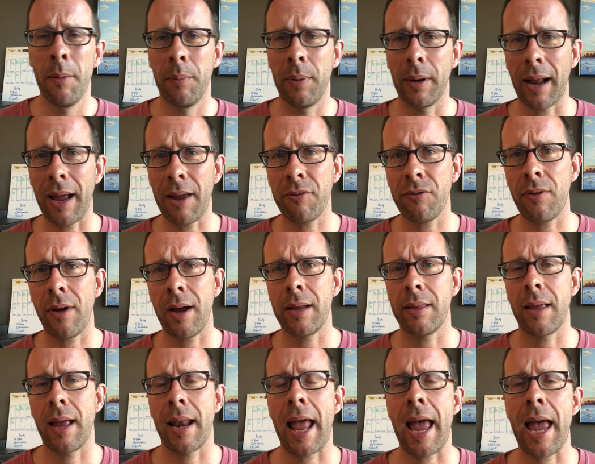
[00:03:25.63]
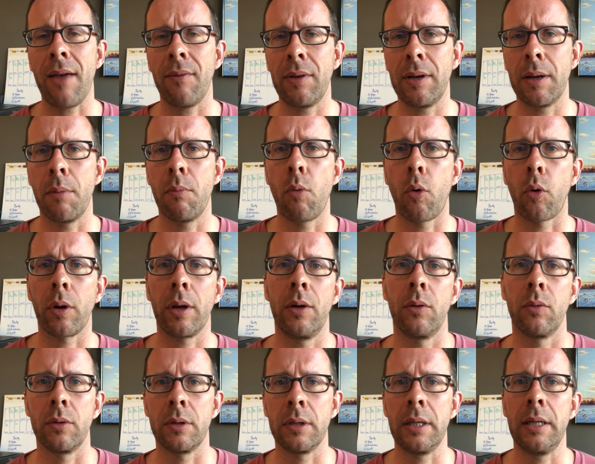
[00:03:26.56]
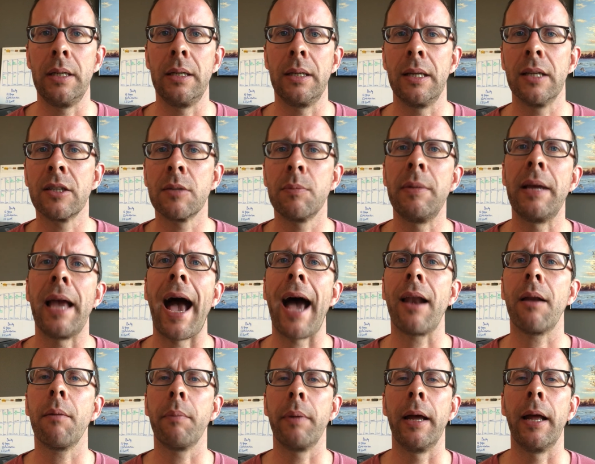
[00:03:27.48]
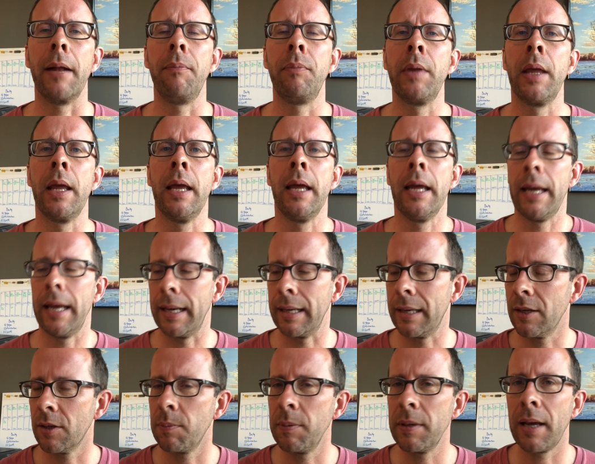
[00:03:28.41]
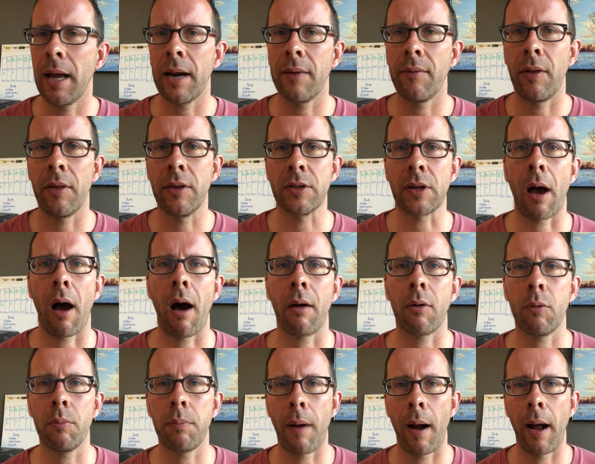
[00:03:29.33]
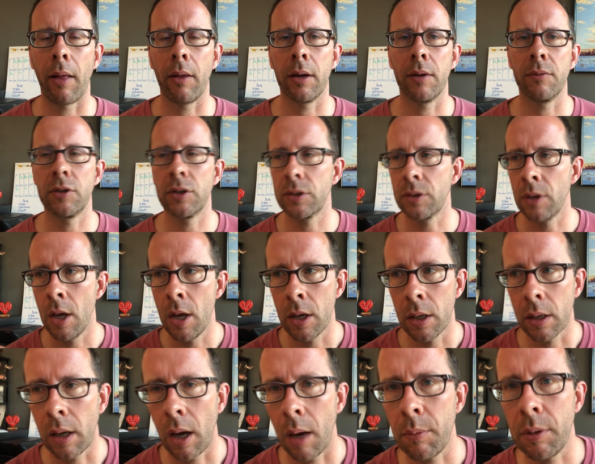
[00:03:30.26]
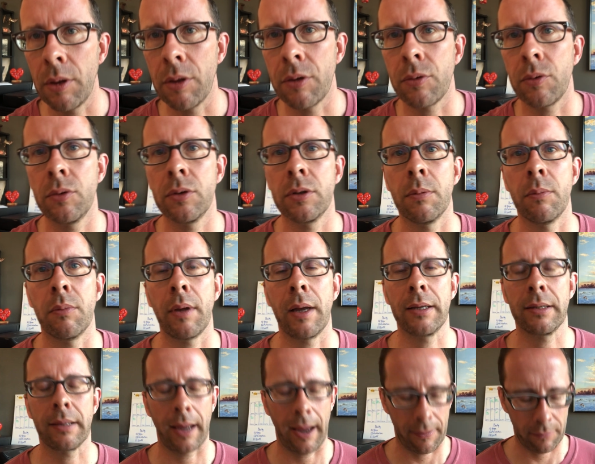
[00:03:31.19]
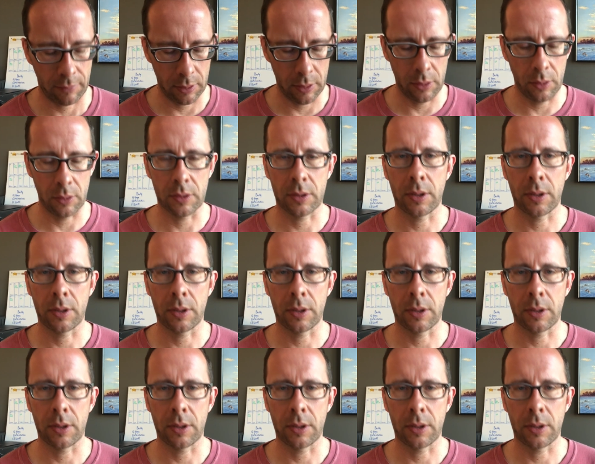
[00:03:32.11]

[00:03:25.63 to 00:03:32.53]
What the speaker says: but I find that having a morning routine gets me out of bed and gets me kind of on this autopilot of just coming through some things I have to do.